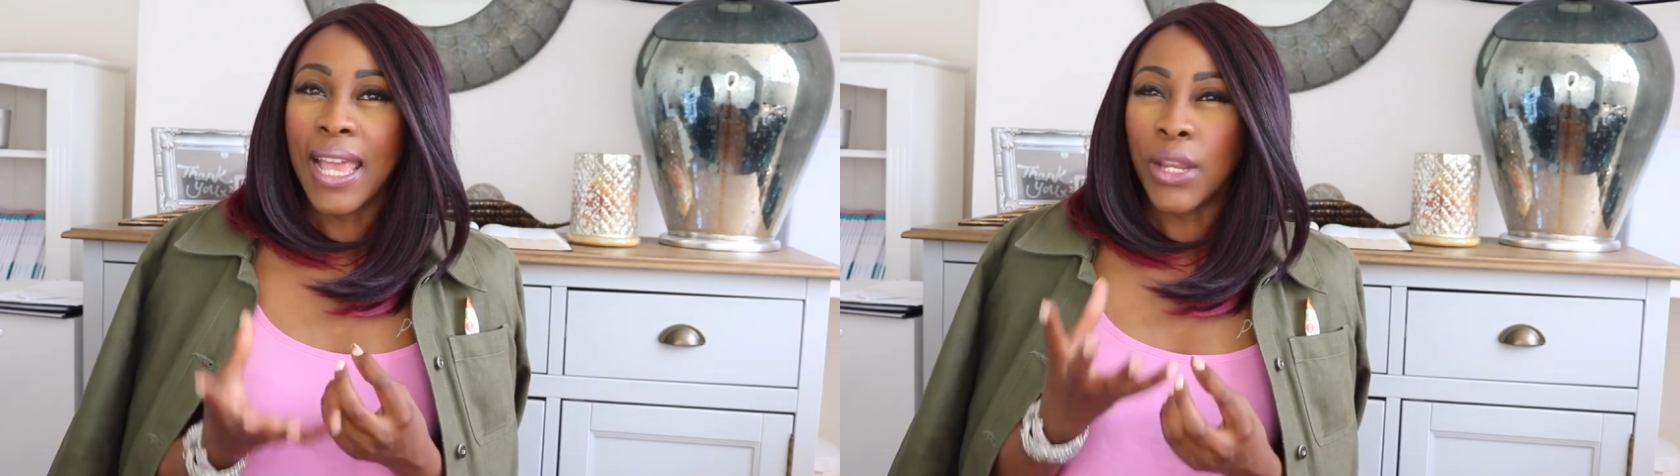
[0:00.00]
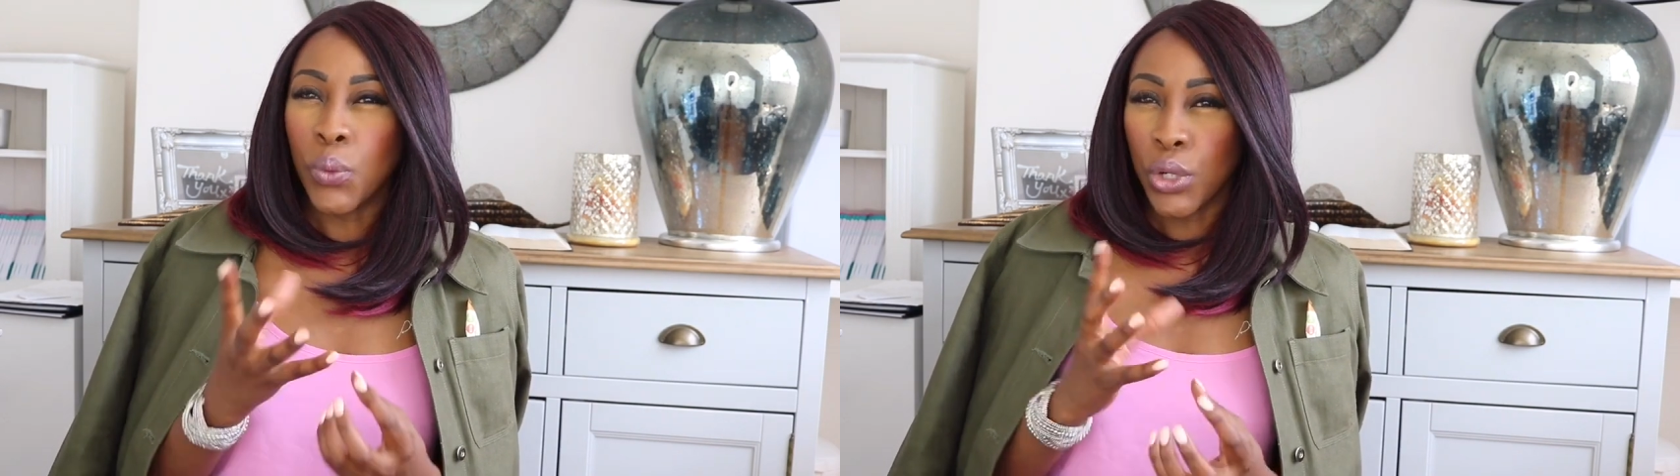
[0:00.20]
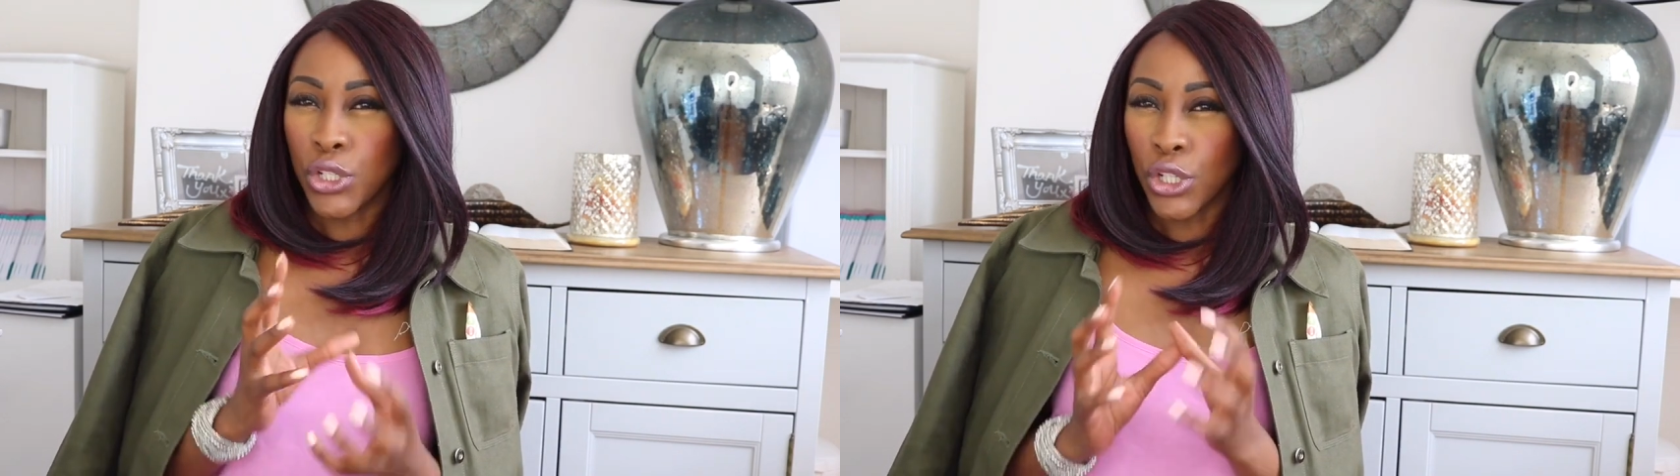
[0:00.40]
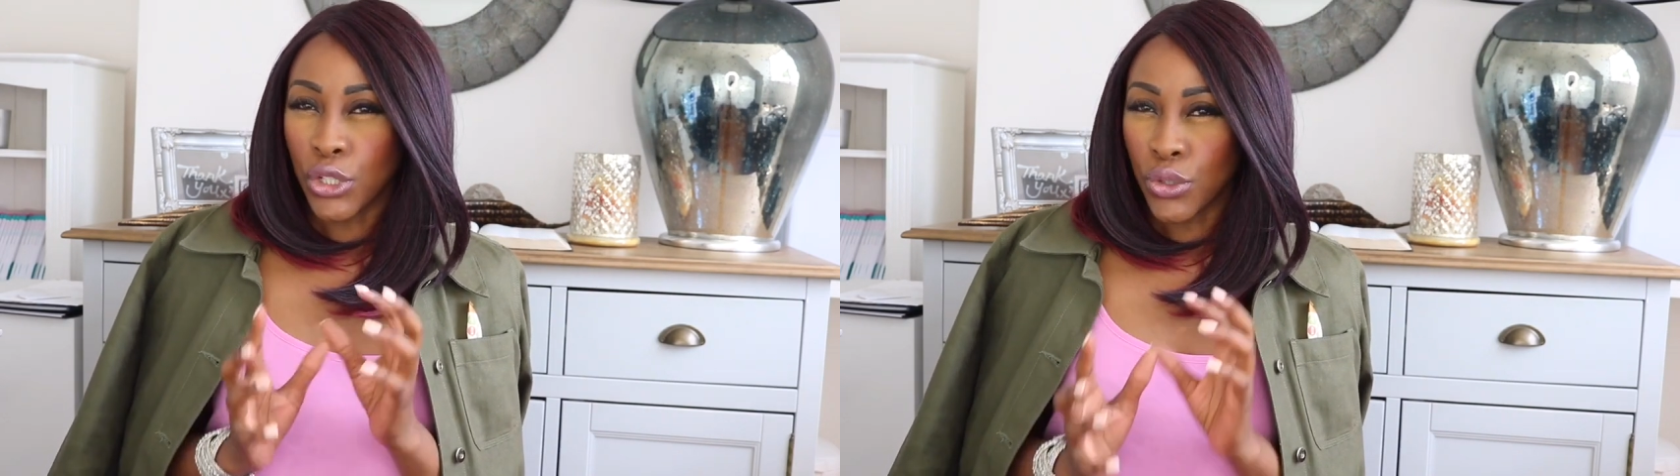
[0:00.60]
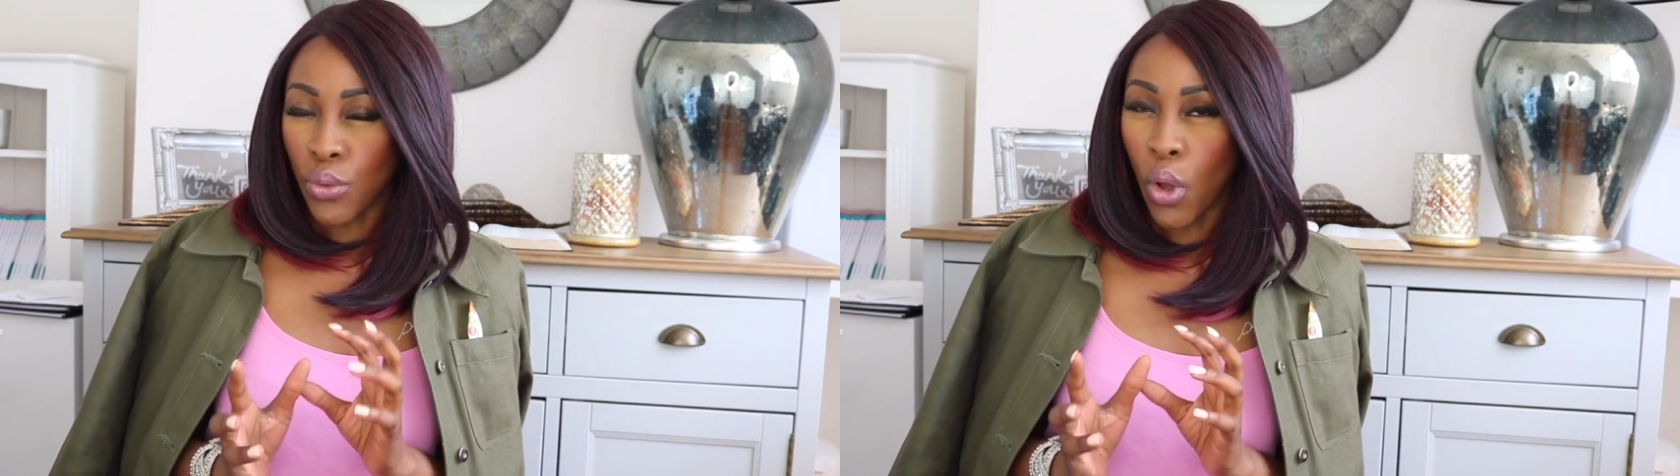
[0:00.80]
in order to
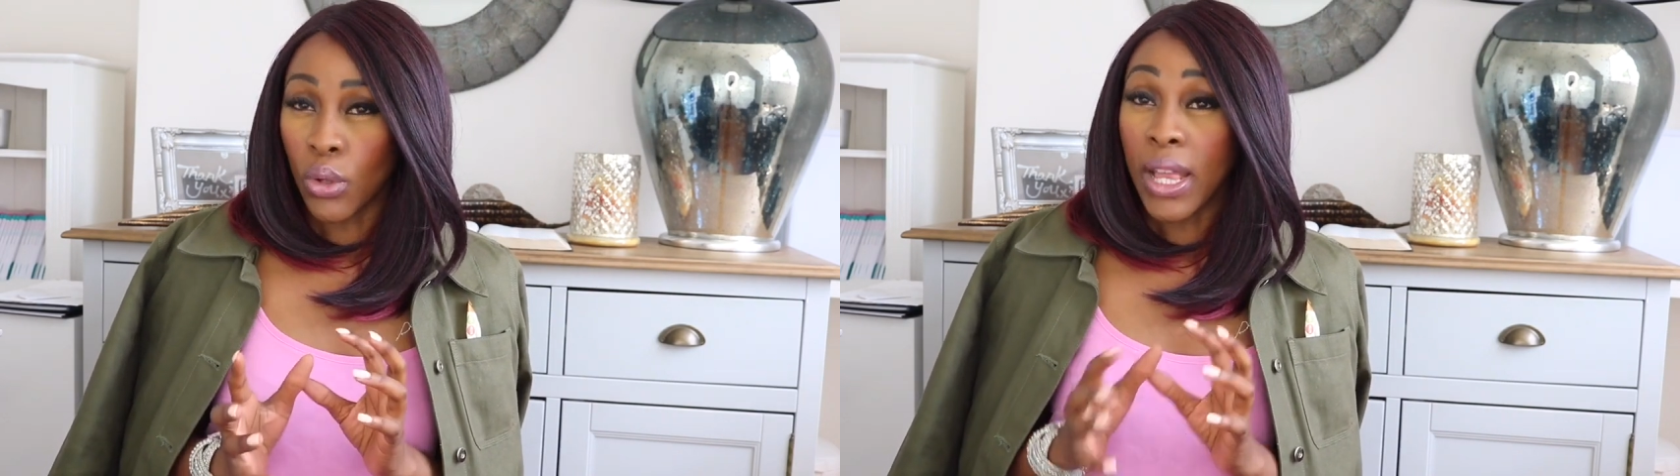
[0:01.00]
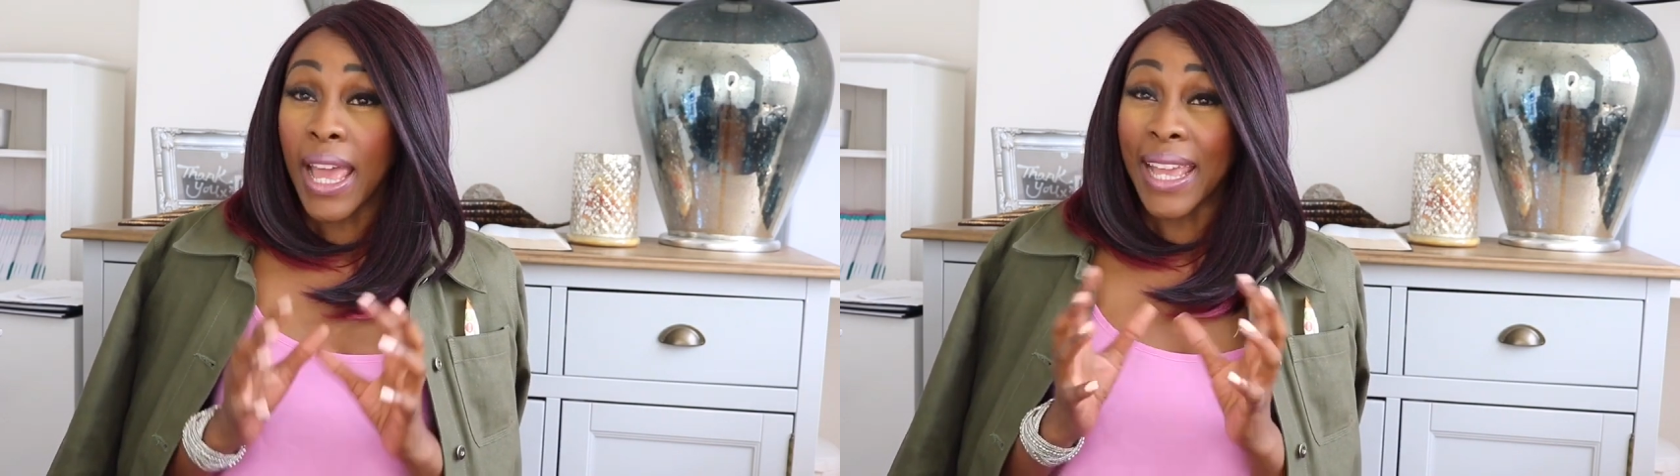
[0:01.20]
control.